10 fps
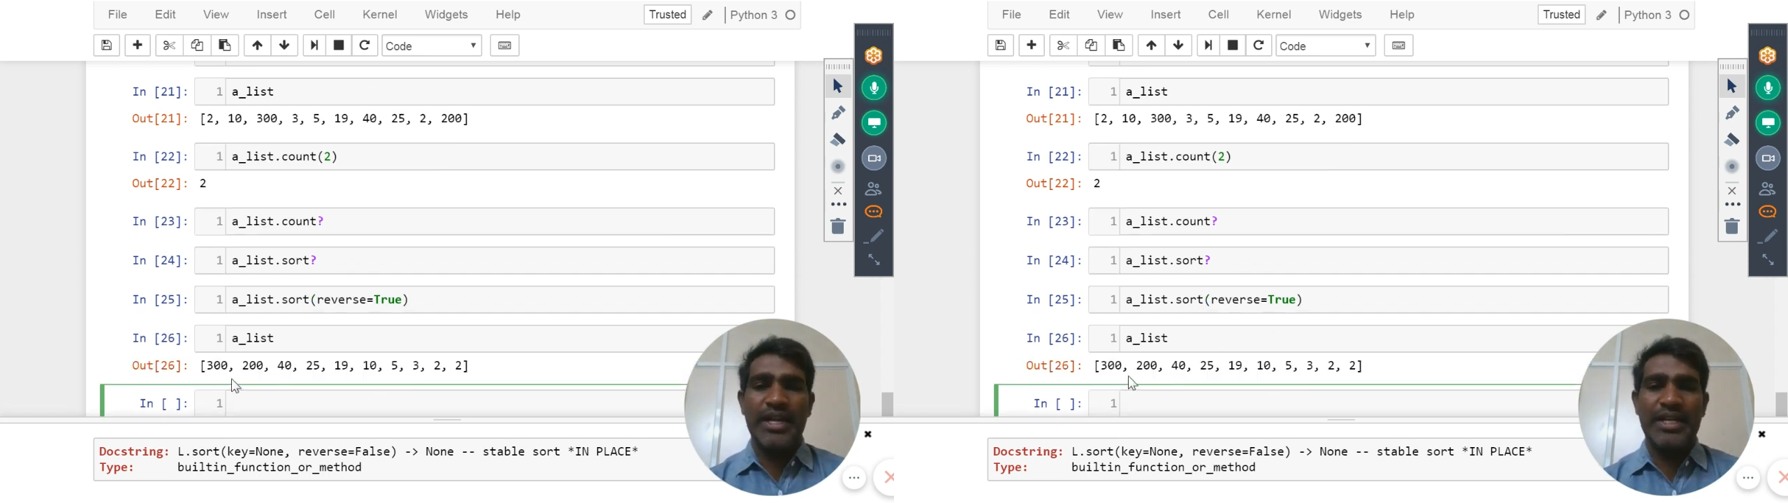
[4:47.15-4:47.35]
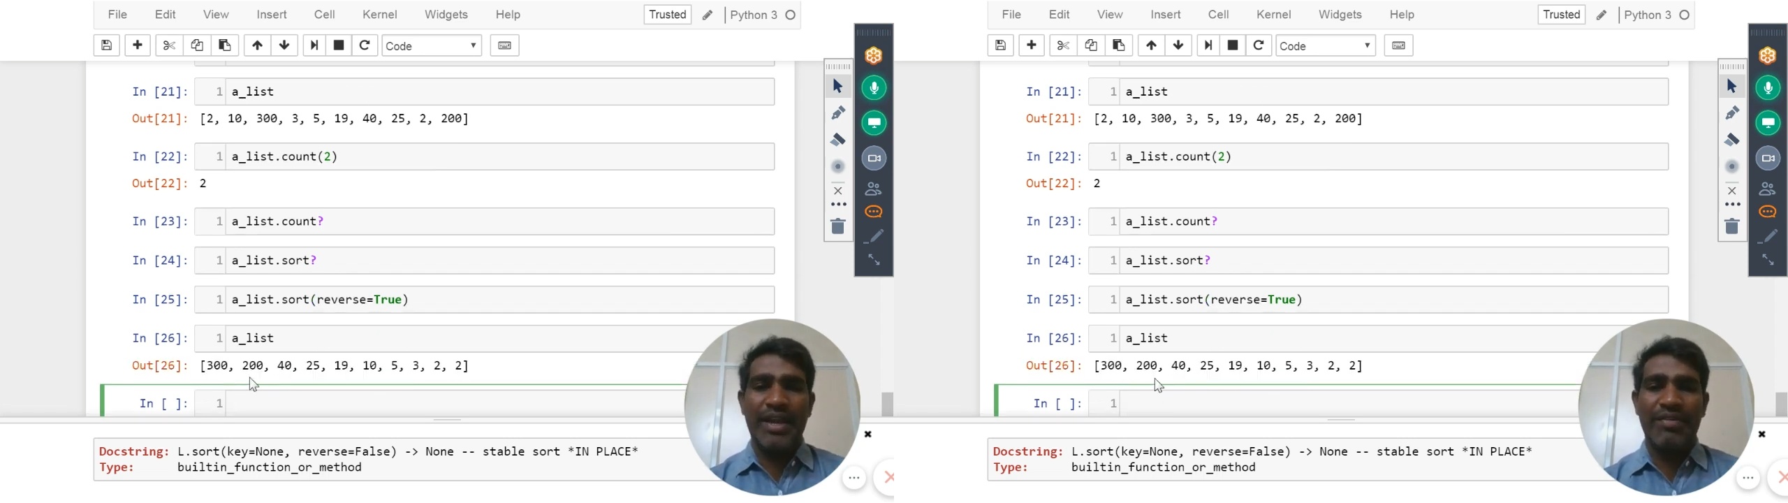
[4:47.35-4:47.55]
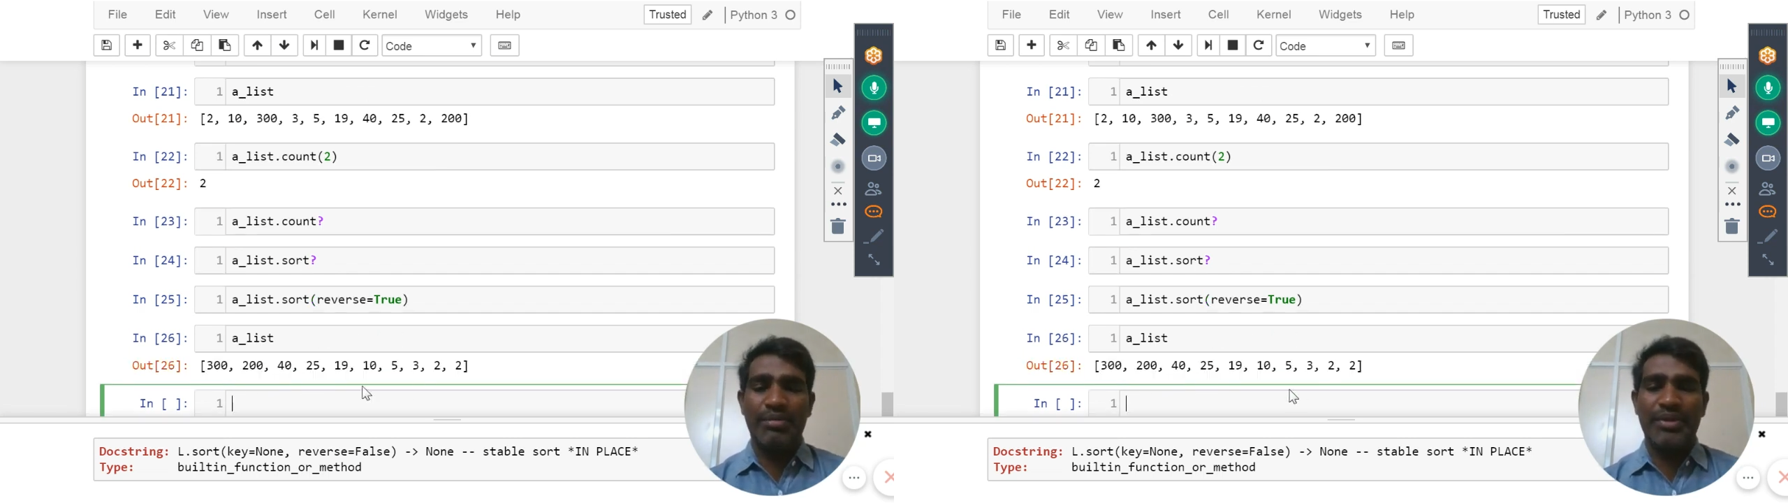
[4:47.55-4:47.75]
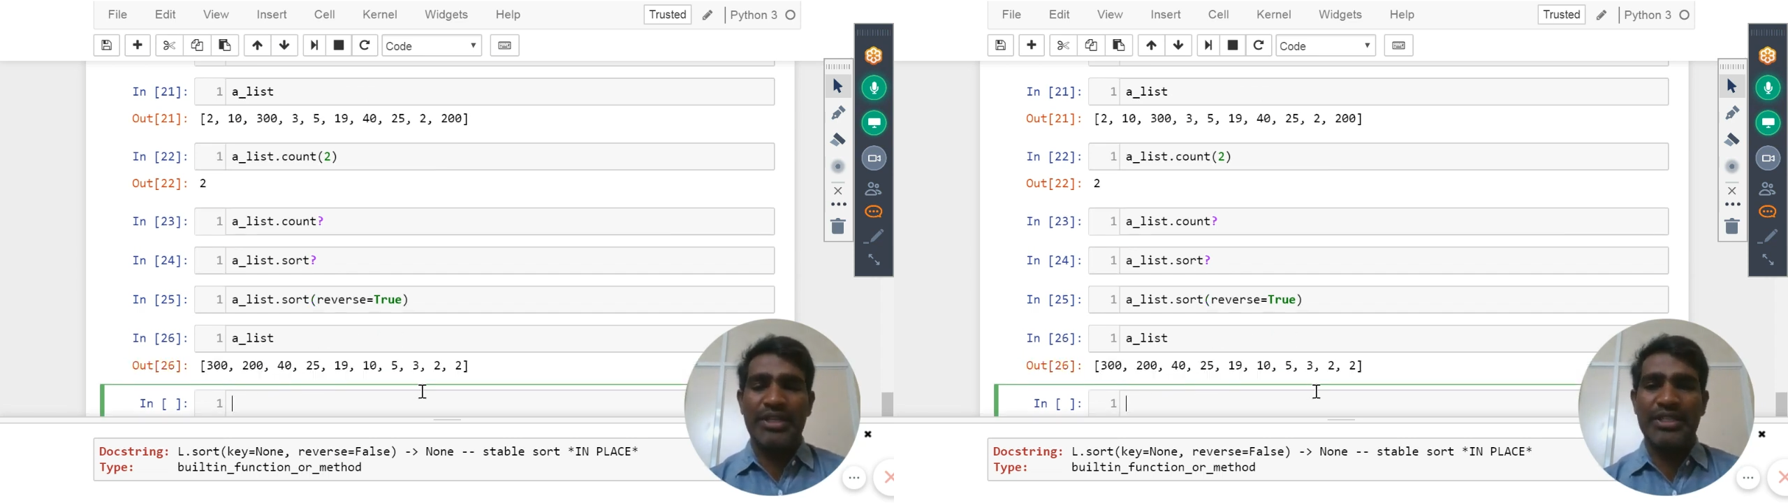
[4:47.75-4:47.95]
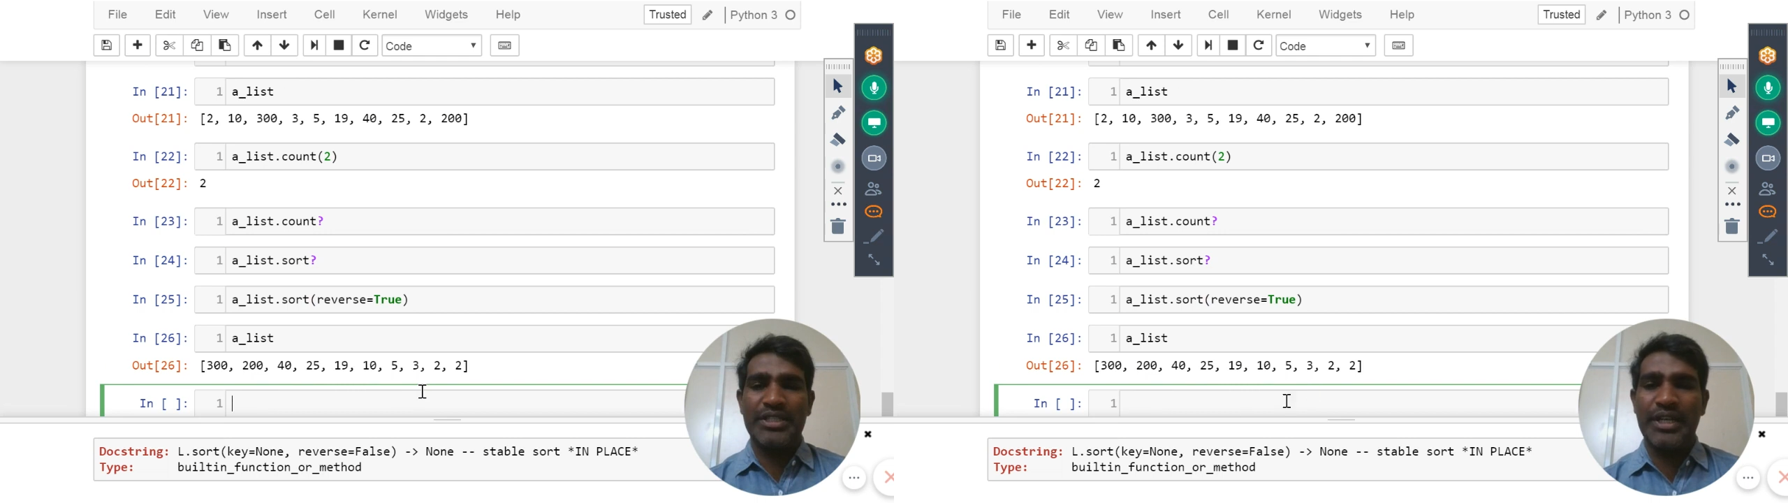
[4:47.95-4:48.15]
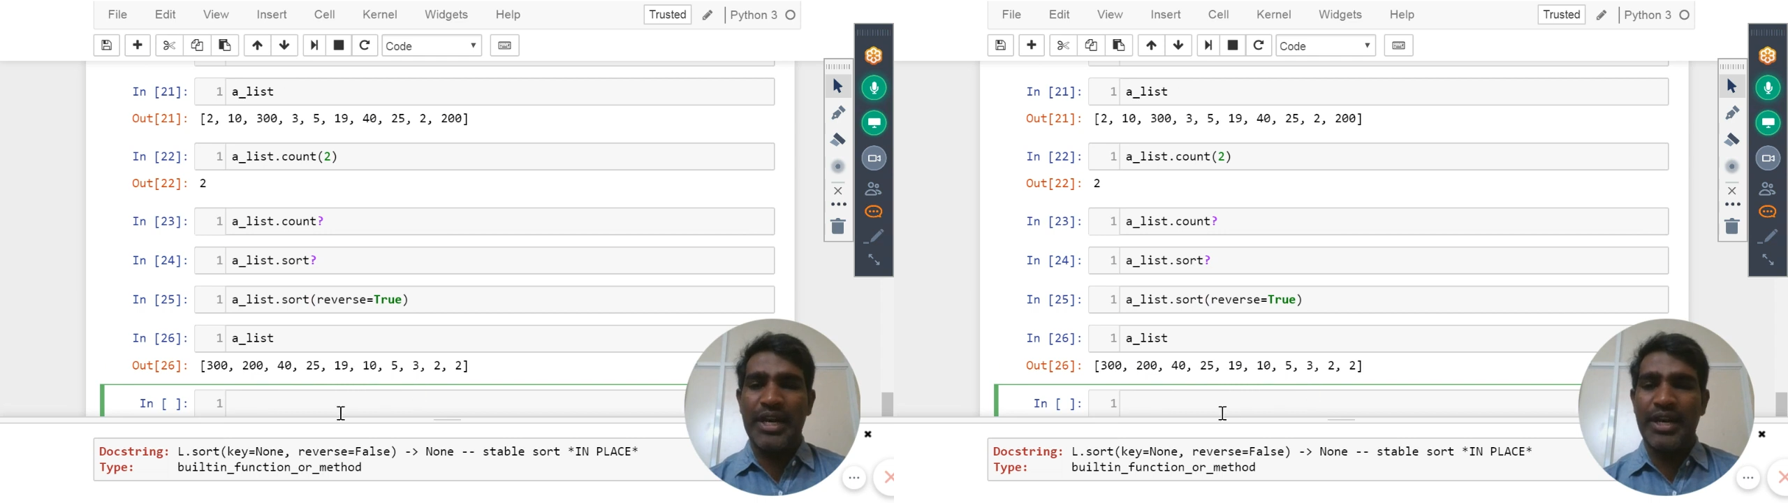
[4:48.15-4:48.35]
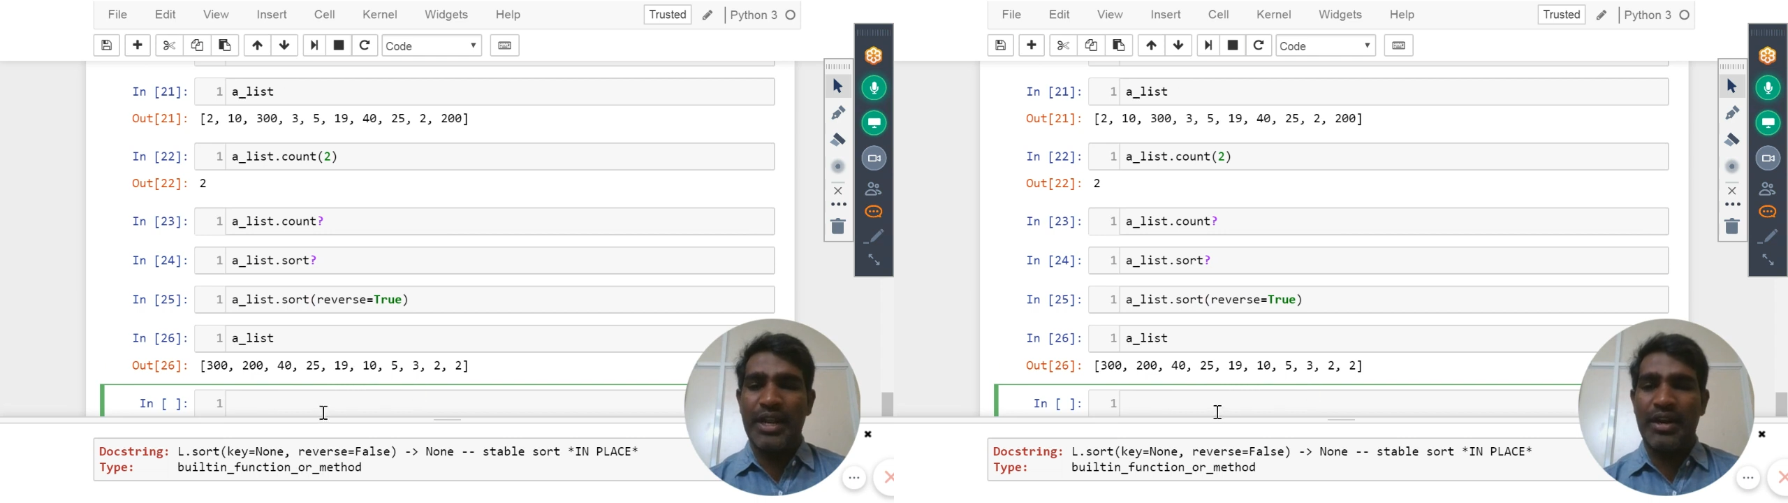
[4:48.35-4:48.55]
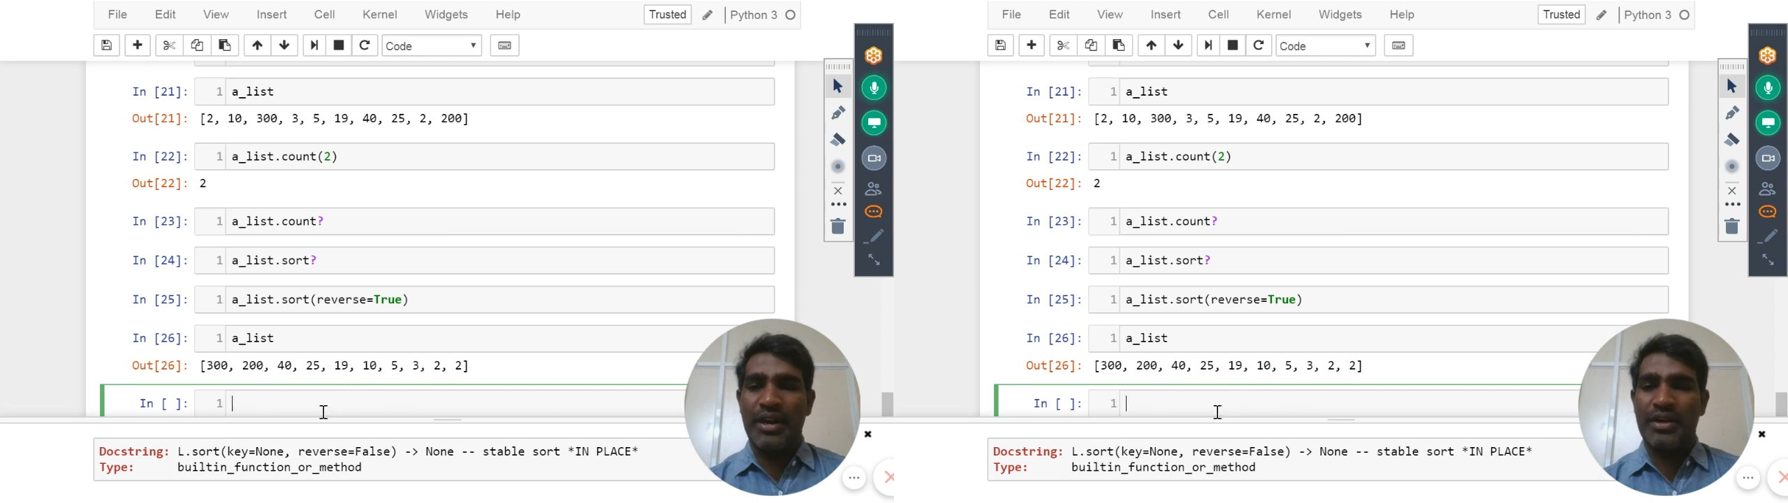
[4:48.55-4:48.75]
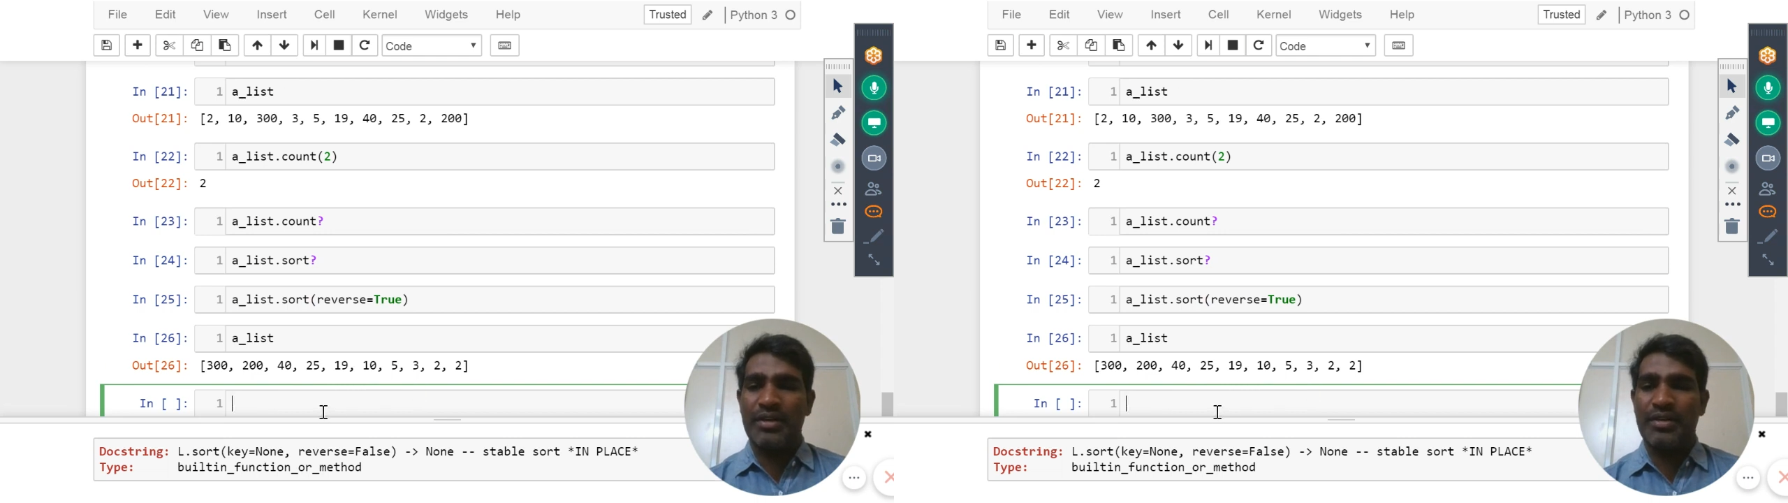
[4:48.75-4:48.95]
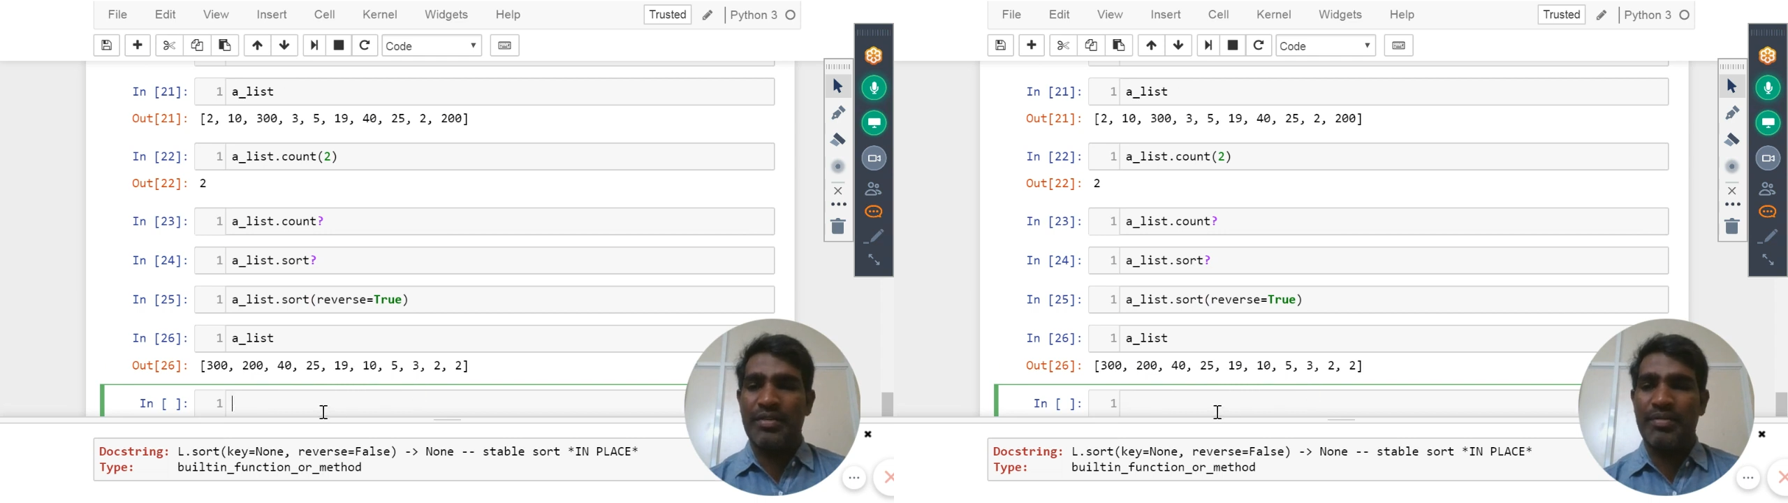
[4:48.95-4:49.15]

It is available in the descending order or not?